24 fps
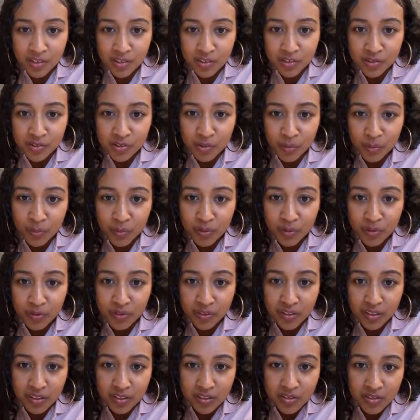So, will you
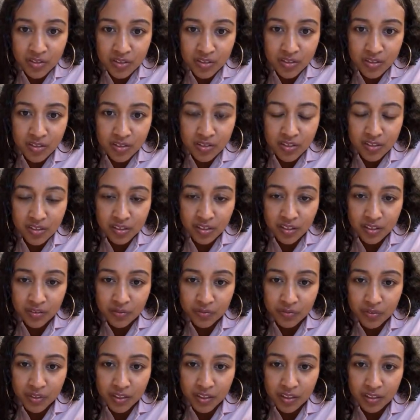cook traditionally
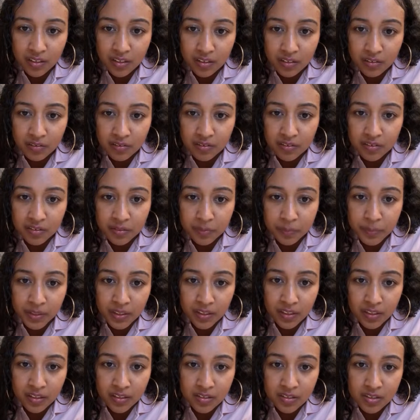Rican or
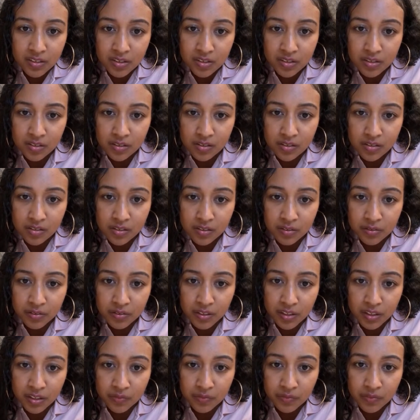Dominican dishes still,
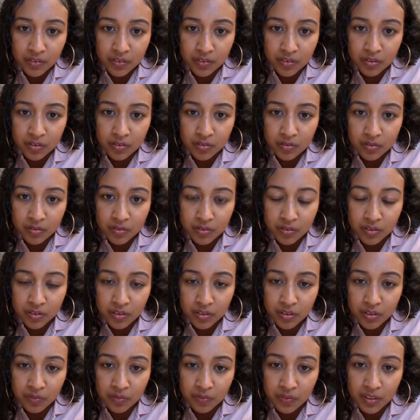even though
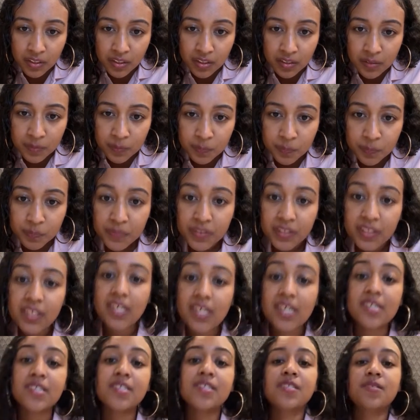you're vegan?
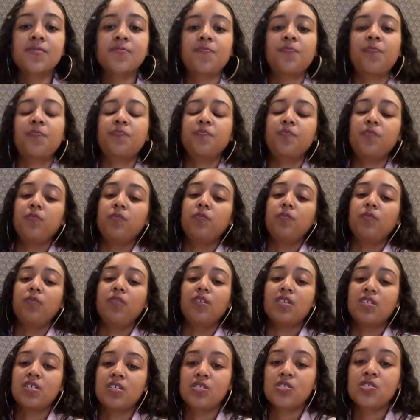Yes.
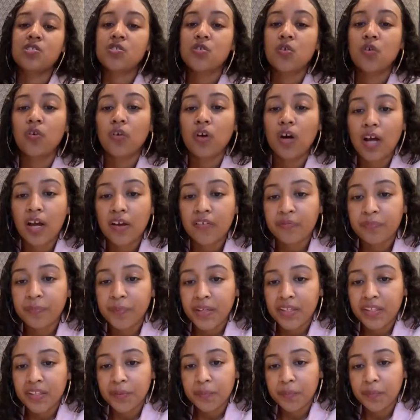So, I've
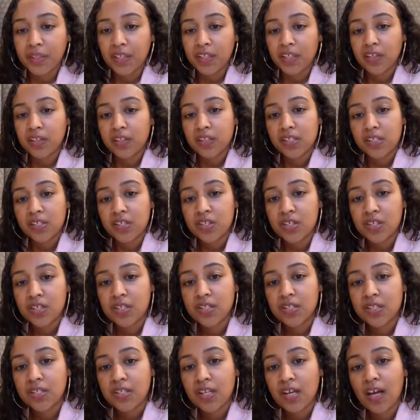made Dominican dishes.
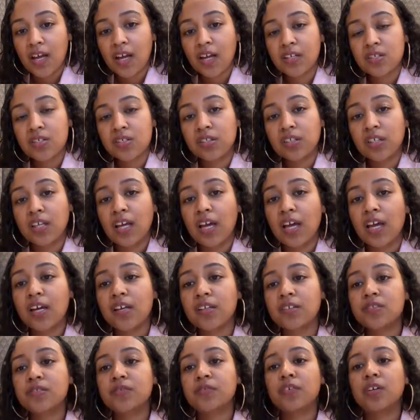I actually
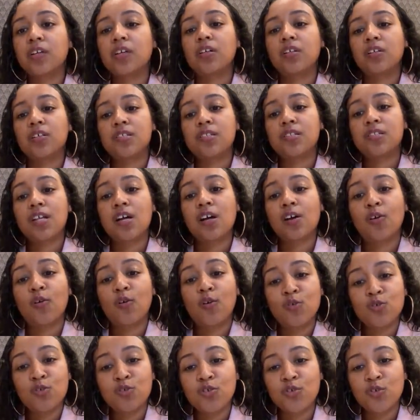have a
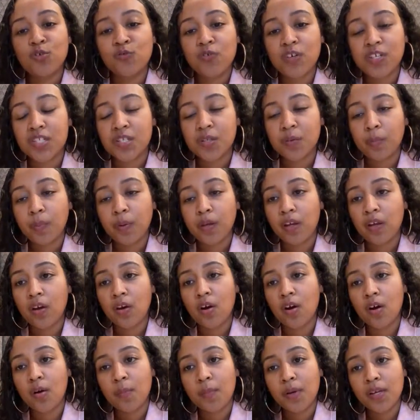sancocho recipe
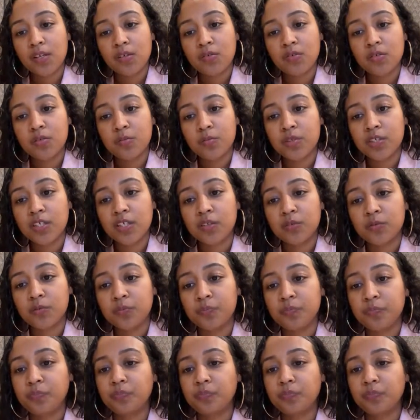on my YouTube channel.